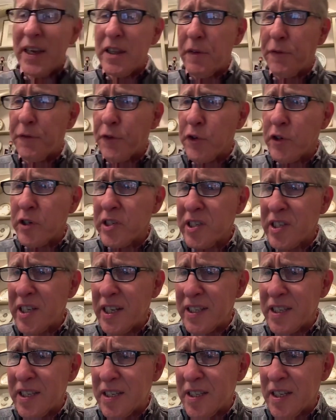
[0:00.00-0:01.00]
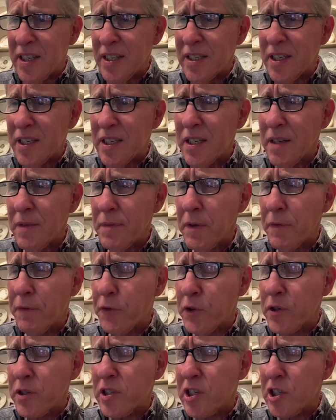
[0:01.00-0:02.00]
in the first instance, the
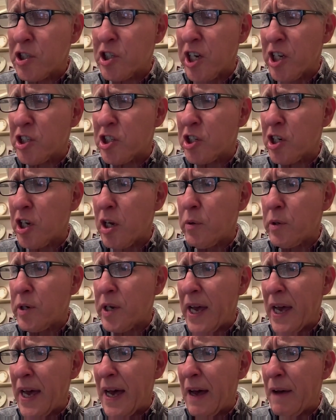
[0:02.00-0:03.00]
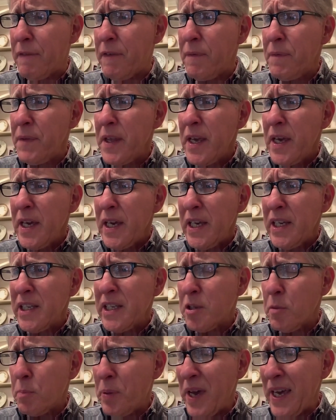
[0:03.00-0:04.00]
first suggestion I would have
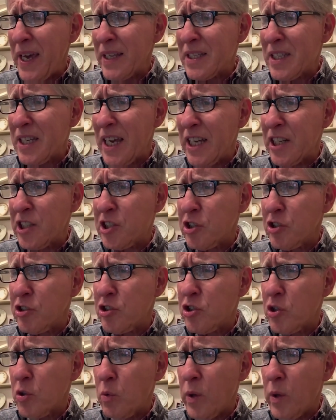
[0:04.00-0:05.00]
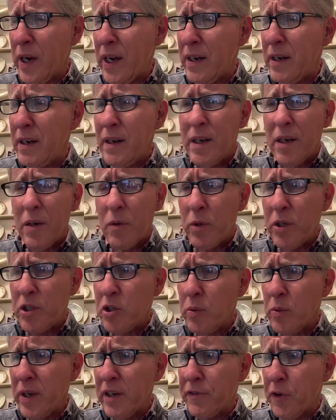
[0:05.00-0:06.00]
is to pay attention to when we
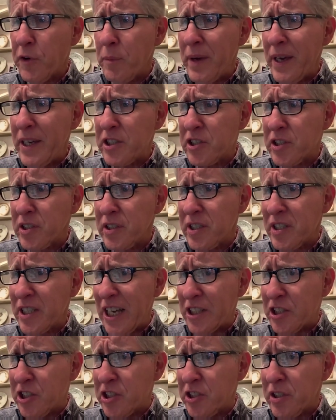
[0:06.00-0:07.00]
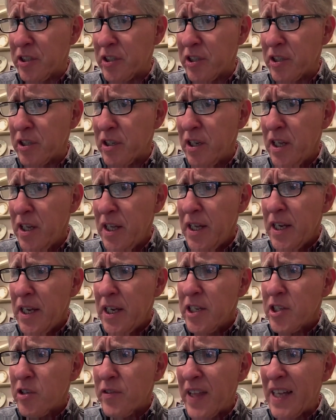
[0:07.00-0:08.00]
do information sessions.
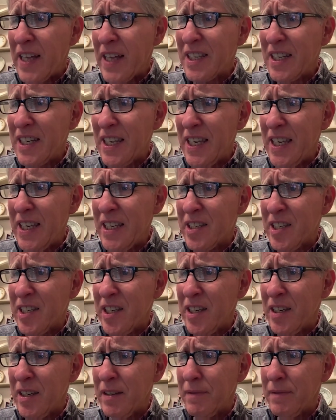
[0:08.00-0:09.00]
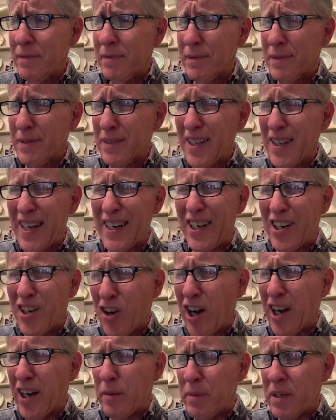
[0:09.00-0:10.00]
So that's an easy, not
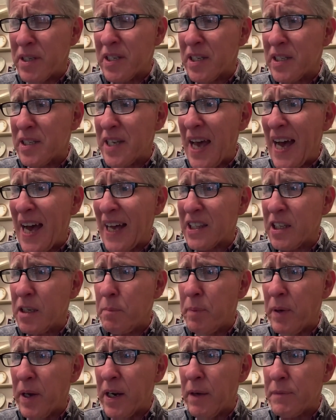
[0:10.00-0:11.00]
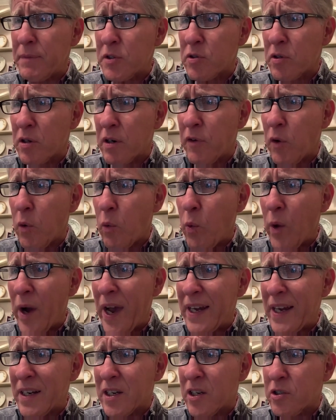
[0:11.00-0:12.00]
anonymous exactly, but a
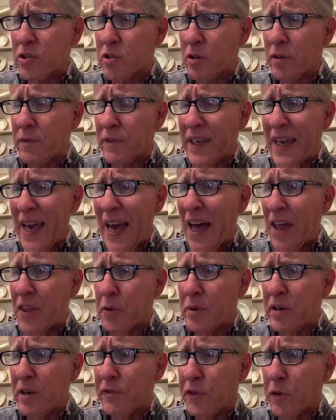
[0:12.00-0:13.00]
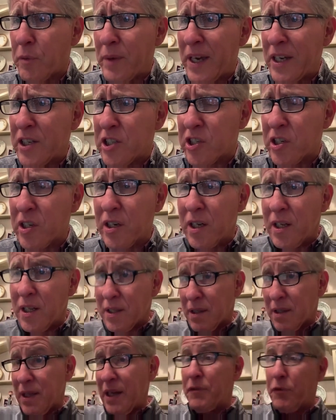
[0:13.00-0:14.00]
way to sort of gather information.
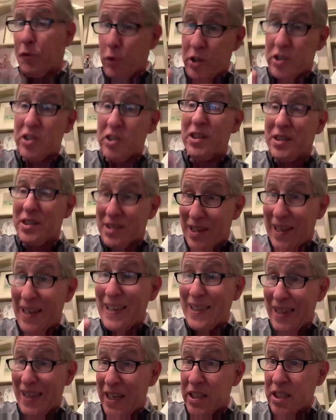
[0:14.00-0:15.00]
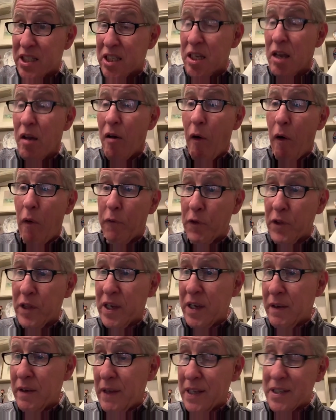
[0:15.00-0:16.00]
Unfortunately, it's like this.
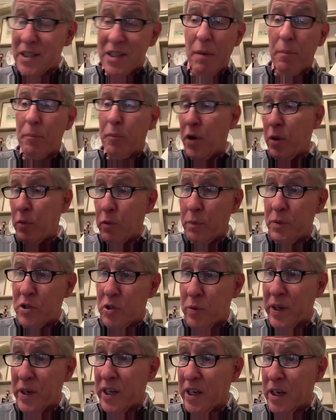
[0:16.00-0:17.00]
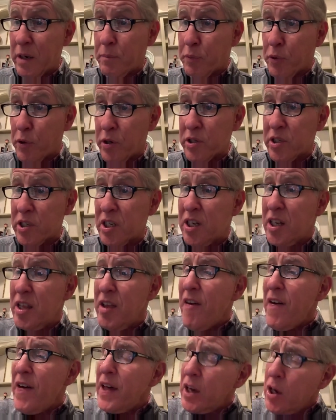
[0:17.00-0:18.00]
Hopefully at some point we'll be doing it in person.
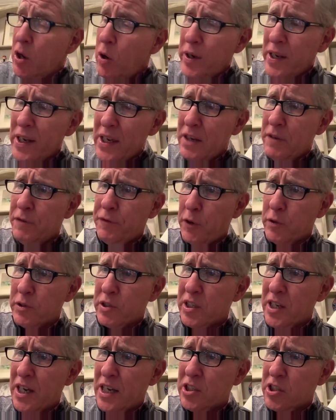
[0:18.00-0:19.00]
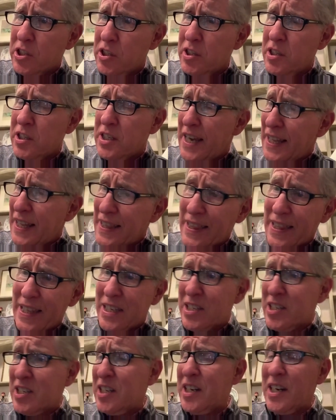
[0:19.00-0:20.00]
Go to info sessions and
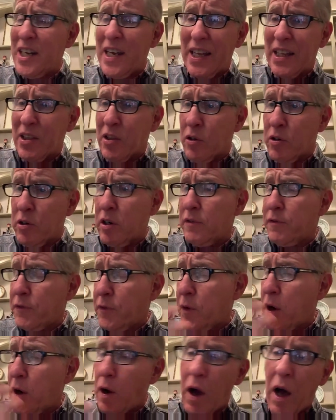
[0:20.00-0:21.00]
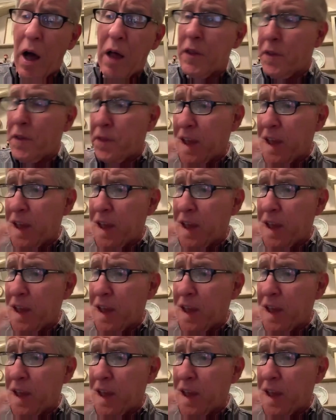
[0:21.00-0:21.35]
listen and learn all the